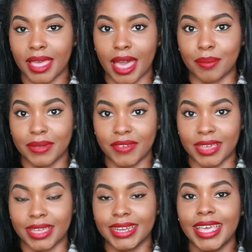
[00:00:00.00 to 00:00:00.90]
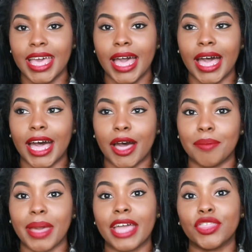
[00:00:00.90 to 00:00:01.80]
I'm a fan.
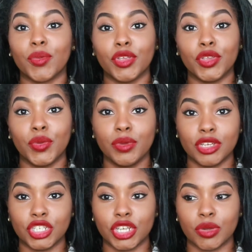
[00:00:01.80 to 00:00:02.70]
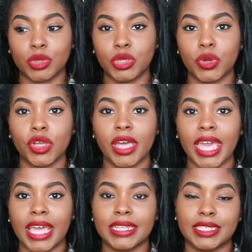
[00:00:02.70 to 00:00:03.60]
At the reunion show, Toya
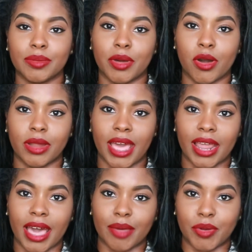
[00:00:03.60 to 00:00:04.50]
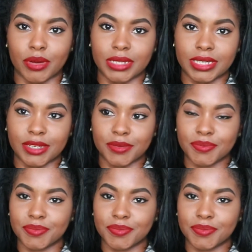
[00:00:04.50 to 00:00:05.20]
and Simone had a high ponytail.